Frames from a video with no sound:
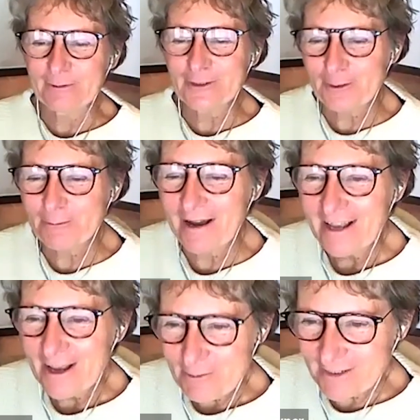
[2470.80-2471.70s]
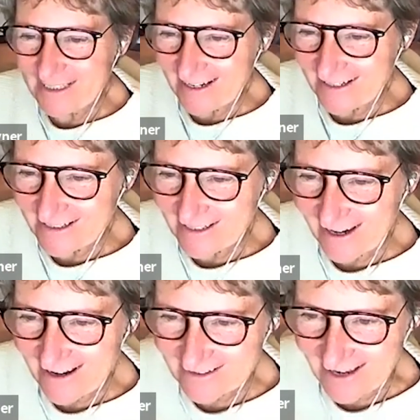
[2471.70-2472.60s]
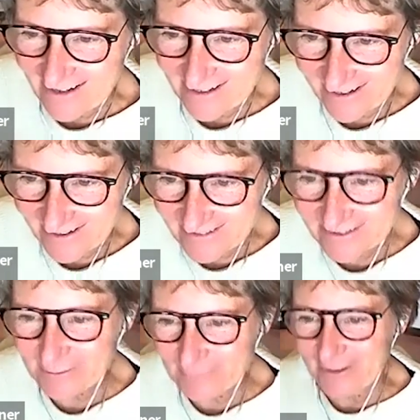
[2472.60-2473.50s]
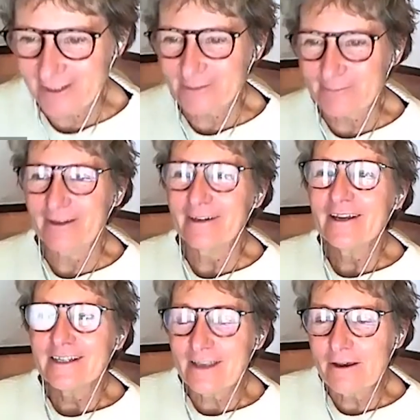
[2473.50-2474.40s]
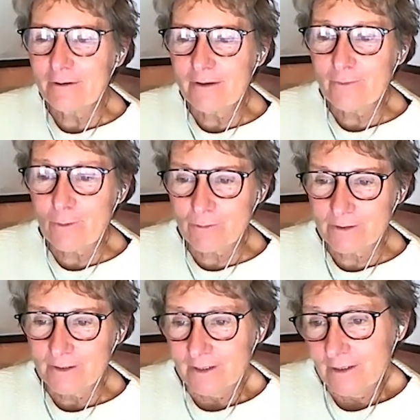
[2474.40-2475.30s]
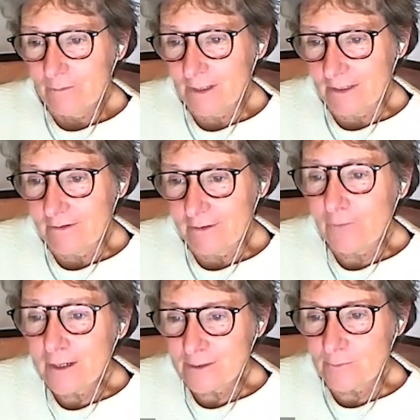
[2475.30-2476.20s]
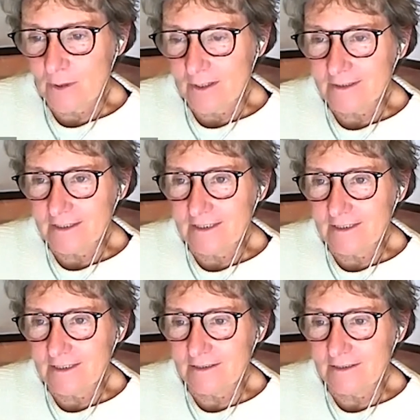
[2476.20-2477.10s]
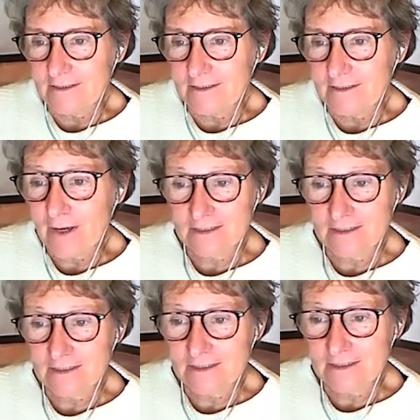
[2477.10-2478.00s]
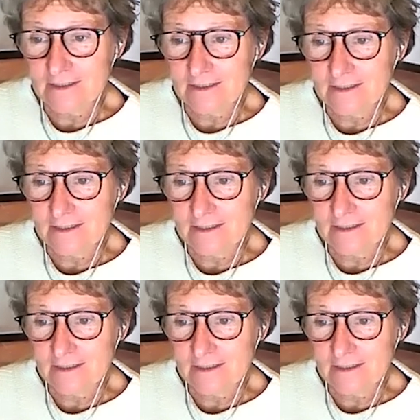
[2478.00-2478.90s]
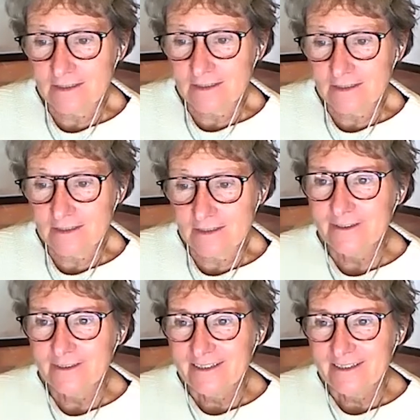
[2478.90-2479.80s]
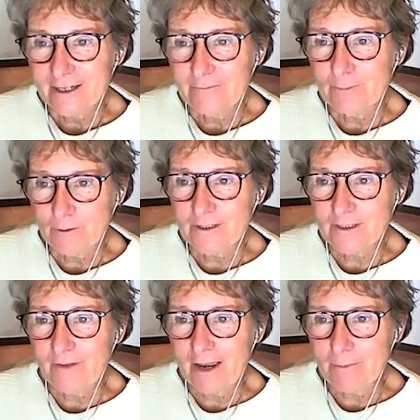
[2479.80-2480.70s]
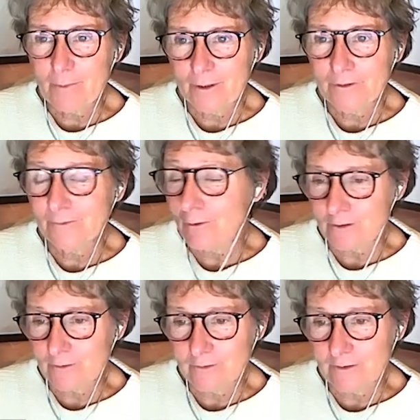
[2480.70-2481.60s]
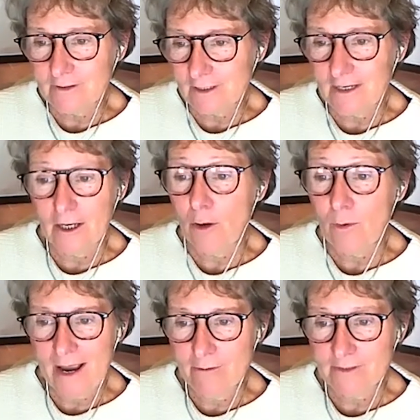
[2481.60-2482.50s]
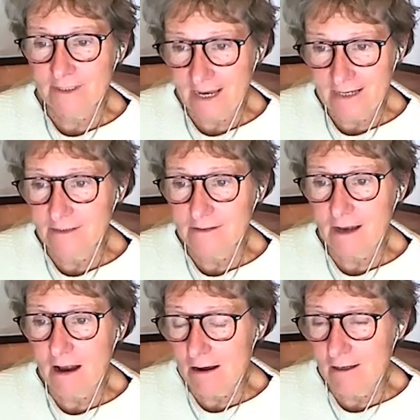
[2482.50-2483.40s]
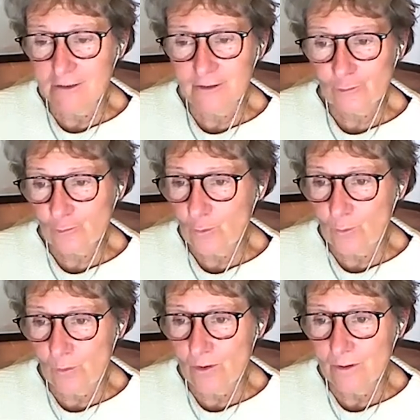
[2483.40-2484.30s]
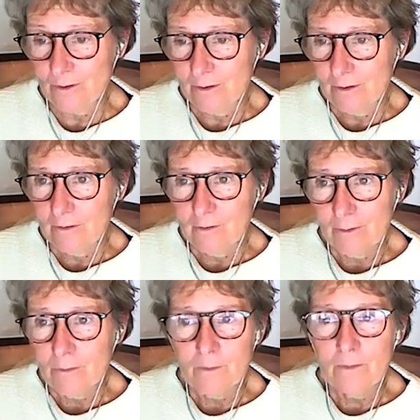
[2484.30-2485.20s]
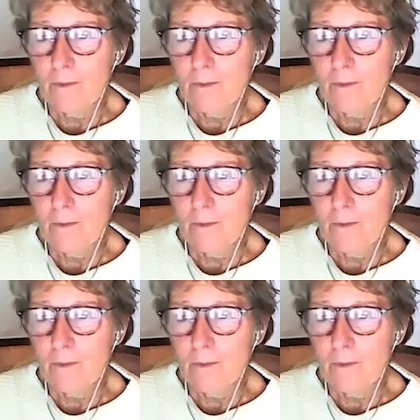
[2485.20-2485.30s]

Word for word: We do what we take it in turns, Etienne. I'll do okay. the first one. So of course, well, the first one is finding something that people care about. Mm-hmm. So if you want to develop one, you've got to go out, sense, ask, talk.